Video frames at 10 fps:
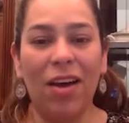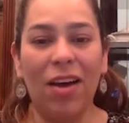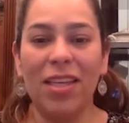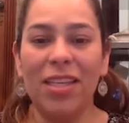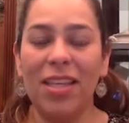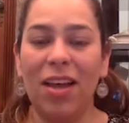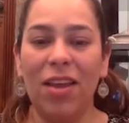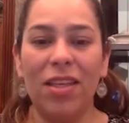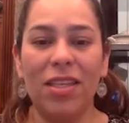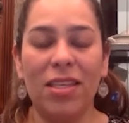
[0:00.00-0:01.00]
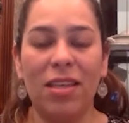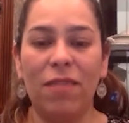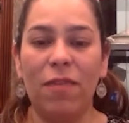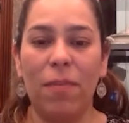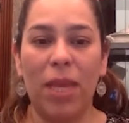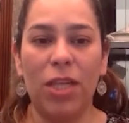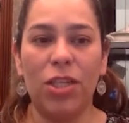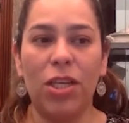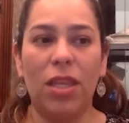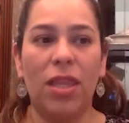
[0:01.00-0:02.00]
this all this
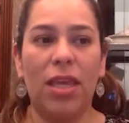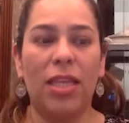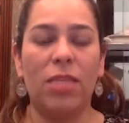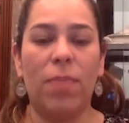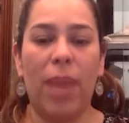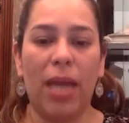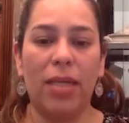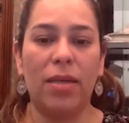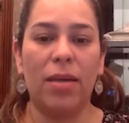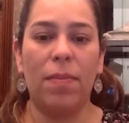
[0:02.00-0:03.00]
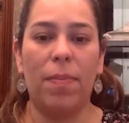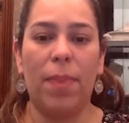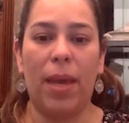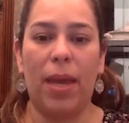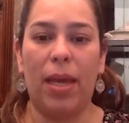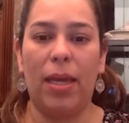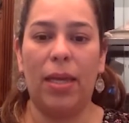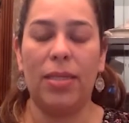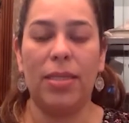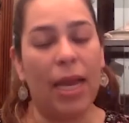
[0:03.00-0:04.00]
information that's backed up
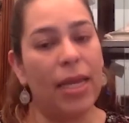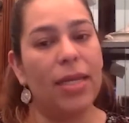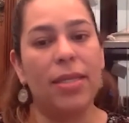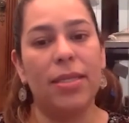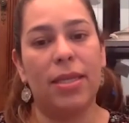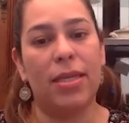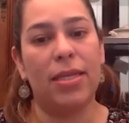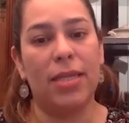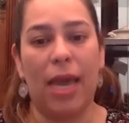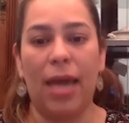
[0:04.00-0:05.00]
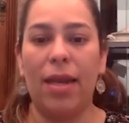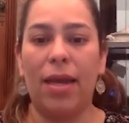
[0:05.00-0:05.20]
by science and data.